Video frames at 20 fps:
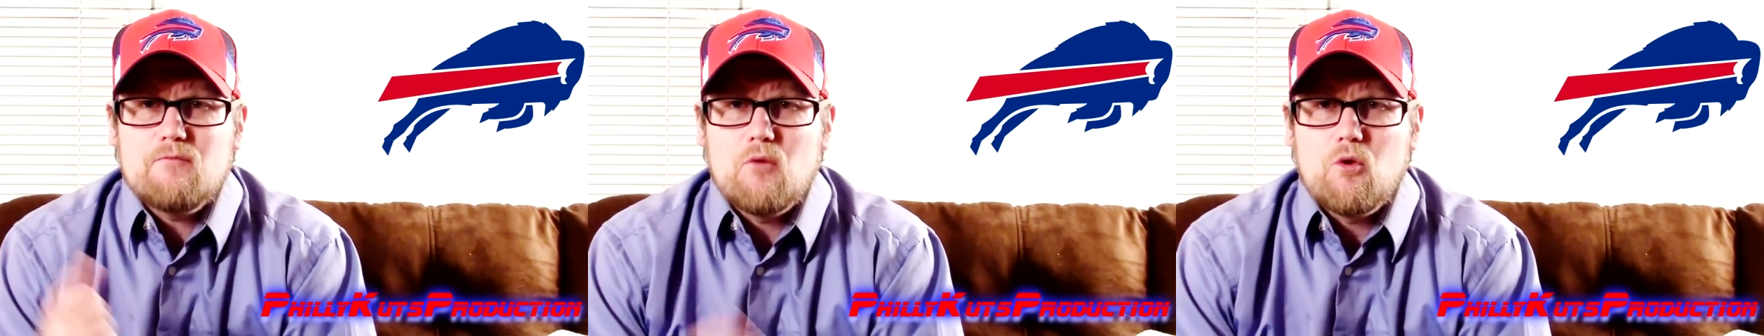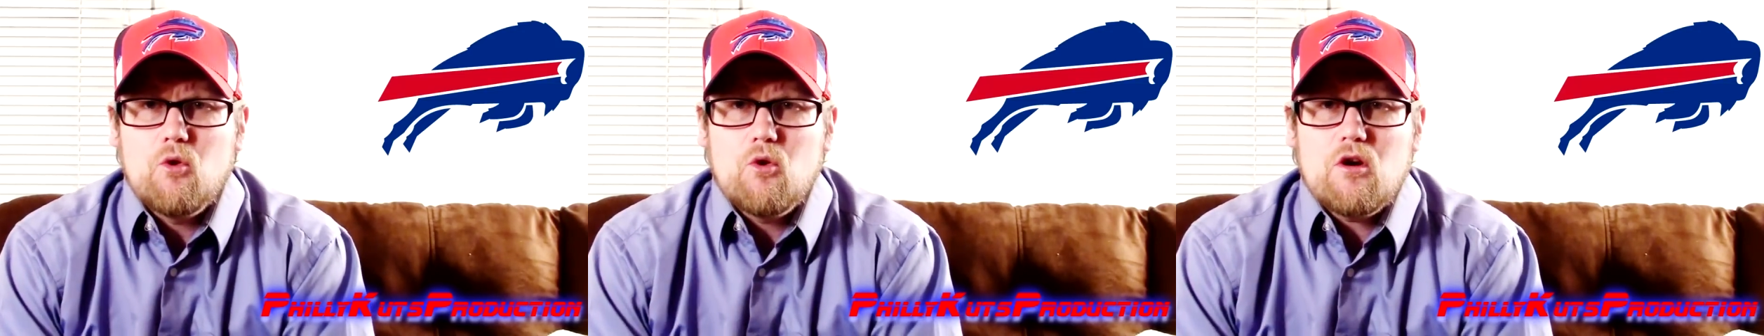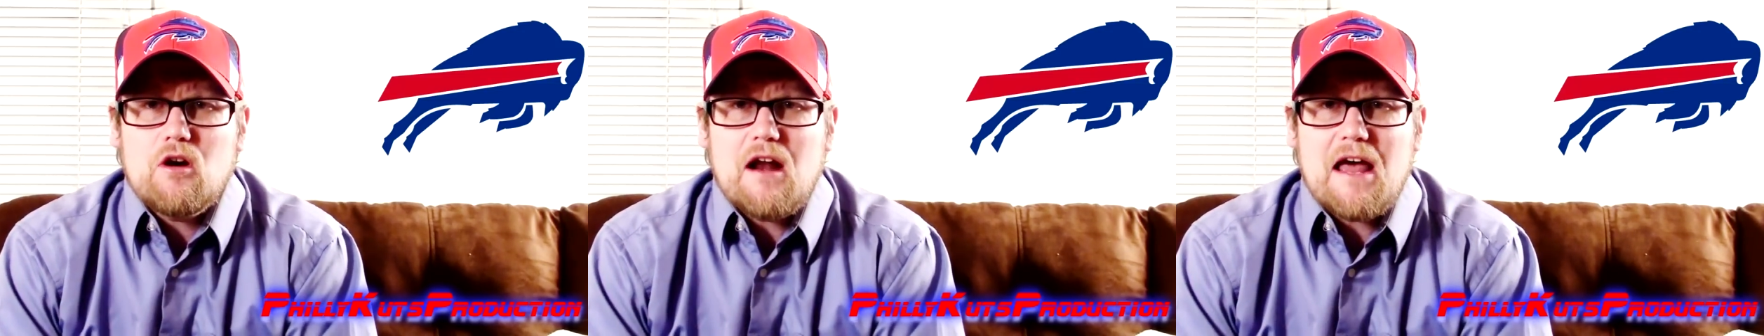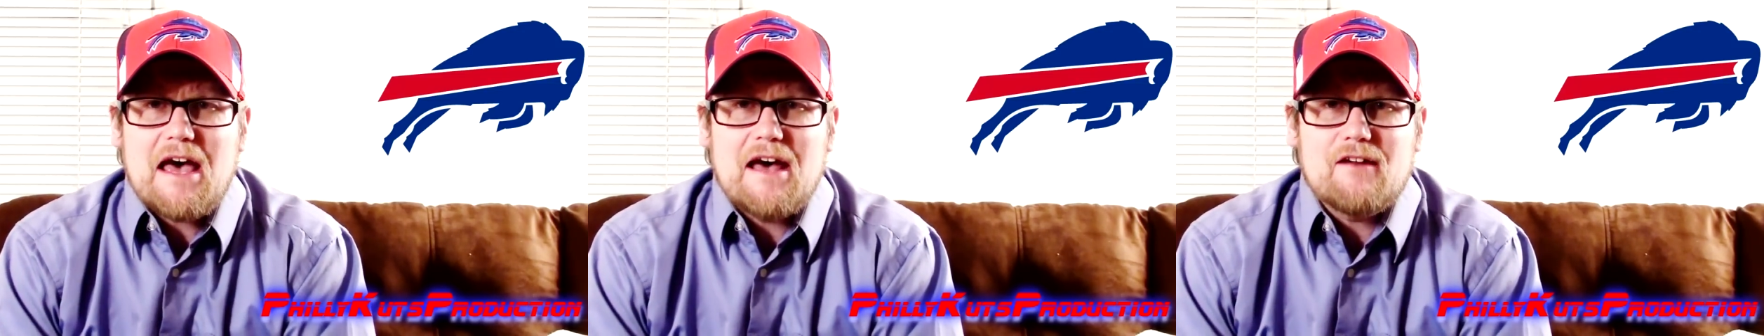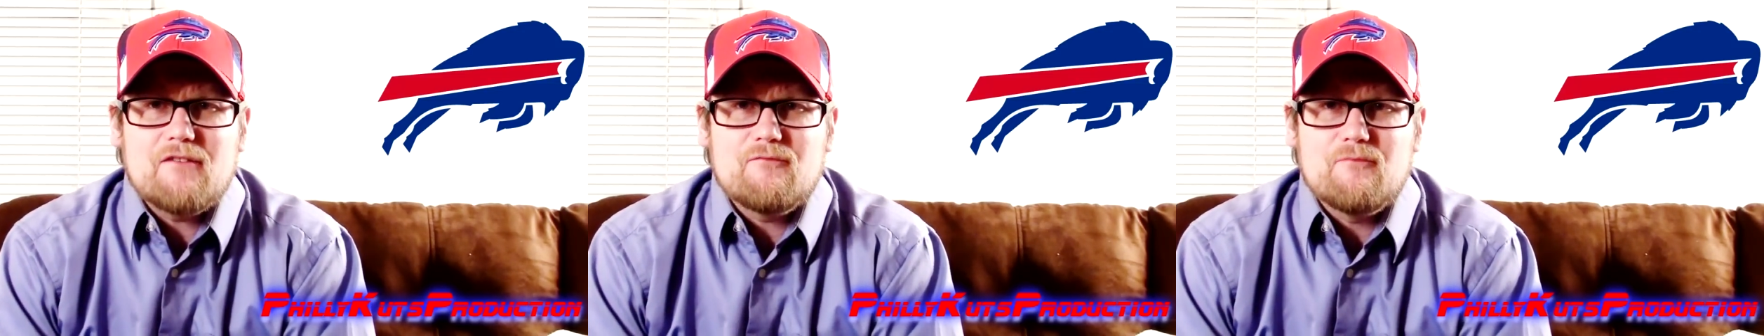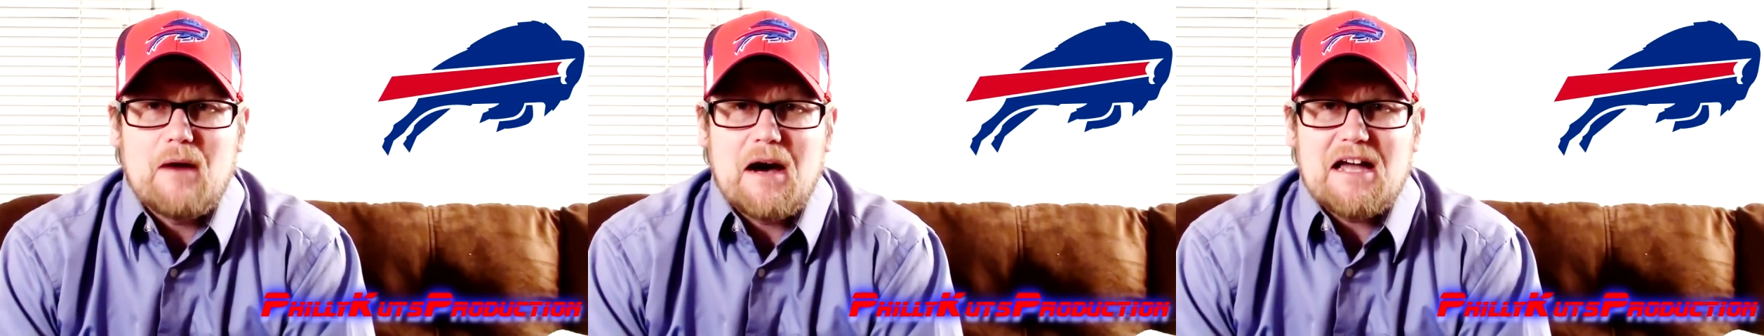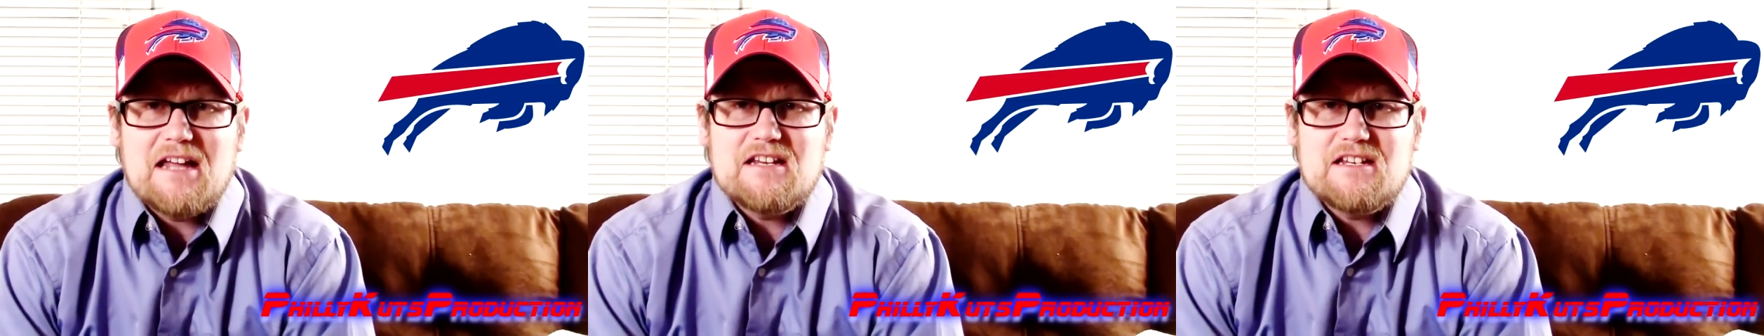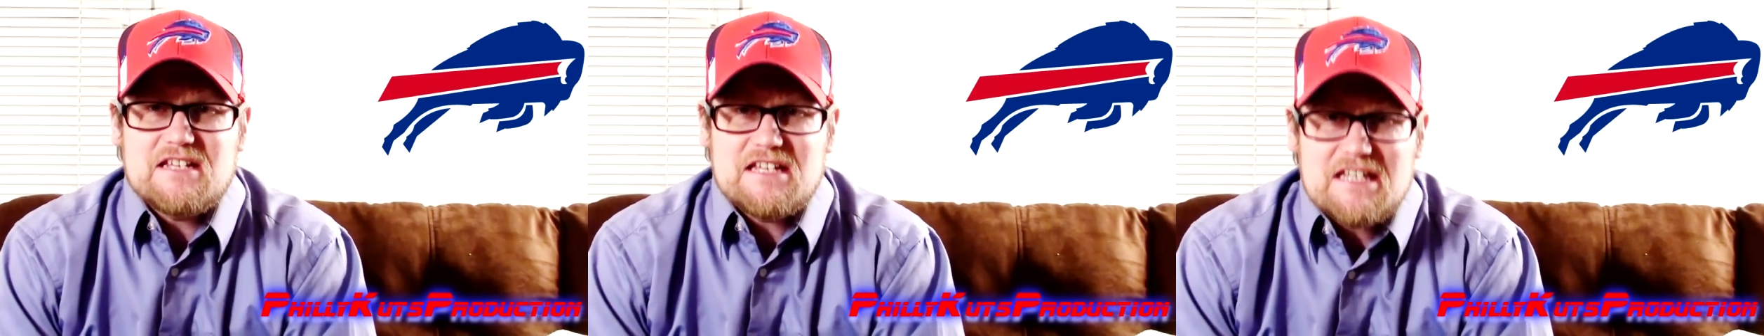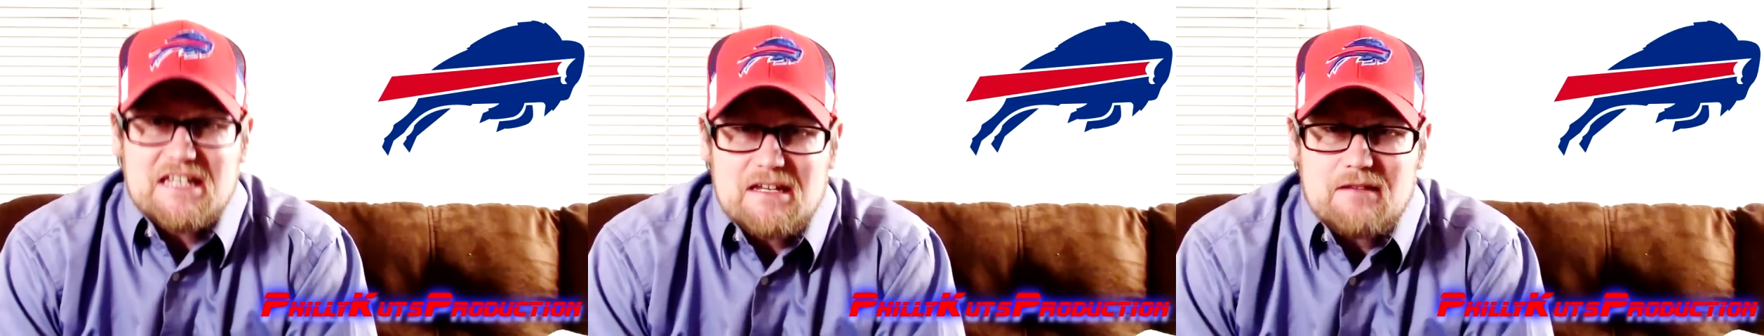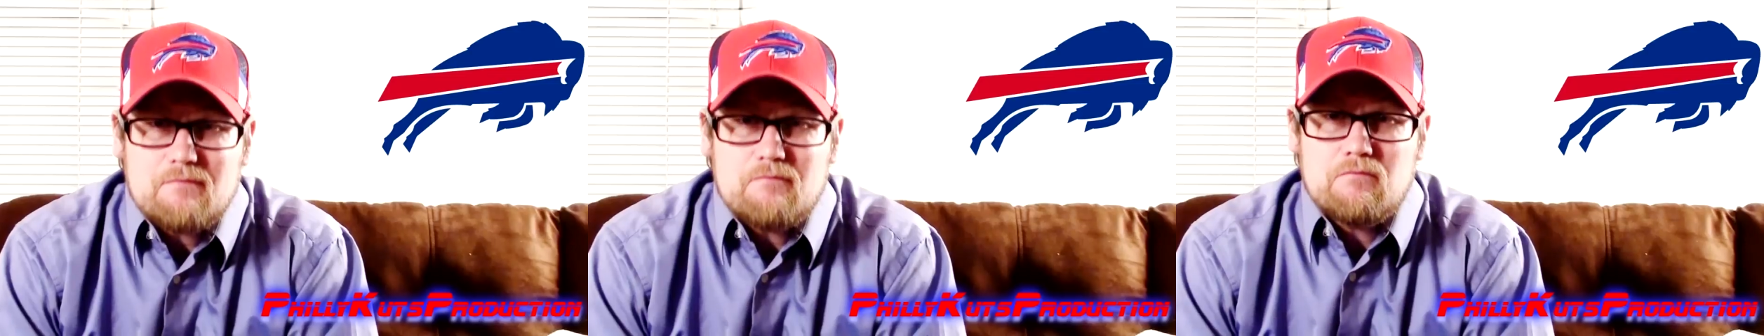more out of my
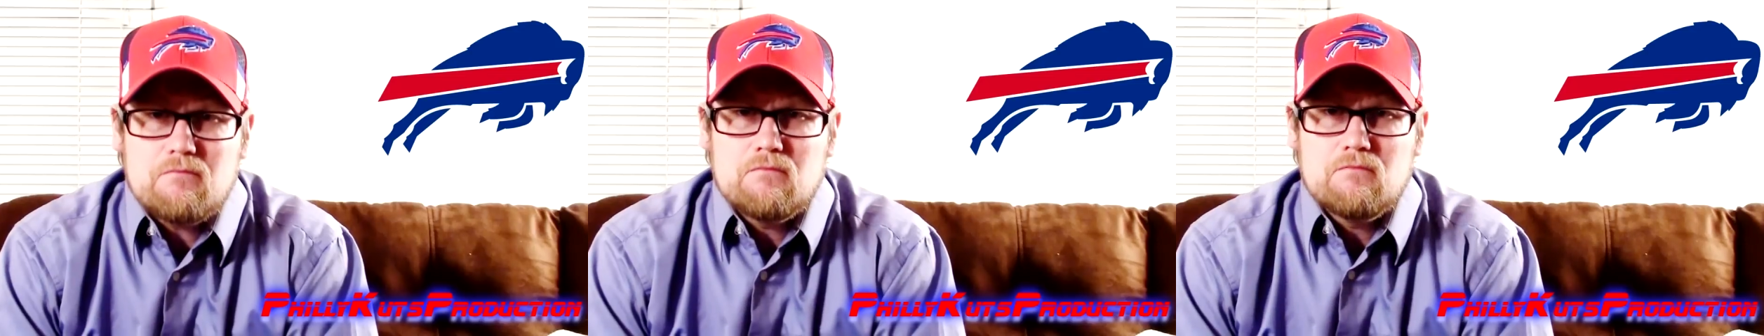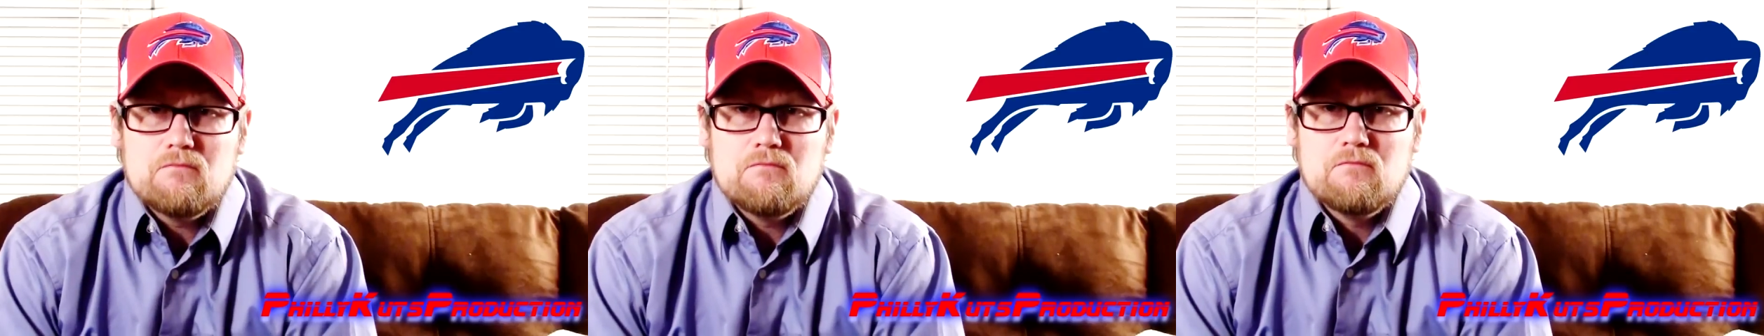team?